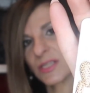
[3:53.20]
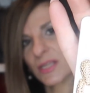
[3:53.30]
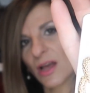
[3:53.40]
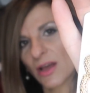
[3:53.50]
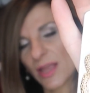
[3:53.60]
These
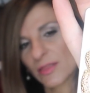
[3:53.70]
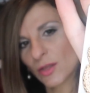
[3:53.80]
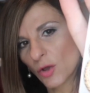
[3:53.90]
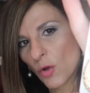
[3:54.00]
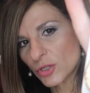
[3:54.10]
are in
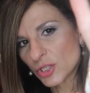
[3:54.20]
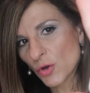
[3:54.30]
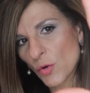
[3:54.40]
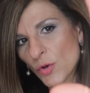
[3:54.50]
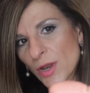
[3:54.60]
the gold
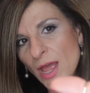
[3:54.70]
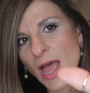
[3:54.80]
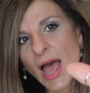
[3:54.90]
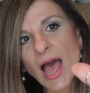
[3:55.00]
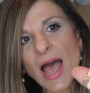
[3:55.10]
tone,
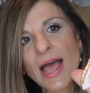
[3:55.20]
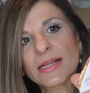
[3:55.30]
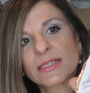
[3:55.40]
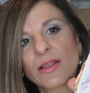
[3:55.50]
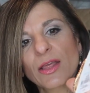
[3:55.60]

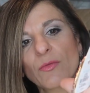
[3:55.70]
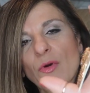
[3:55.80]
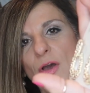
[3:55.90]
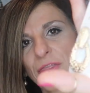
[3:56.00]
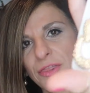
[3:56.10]
and they
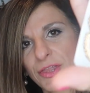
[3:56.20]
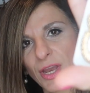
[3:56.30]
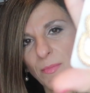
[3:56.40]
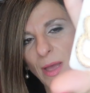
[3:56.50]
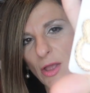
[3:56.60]
were
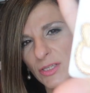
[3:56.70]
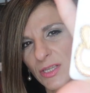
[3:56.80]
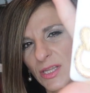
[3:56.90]
£3,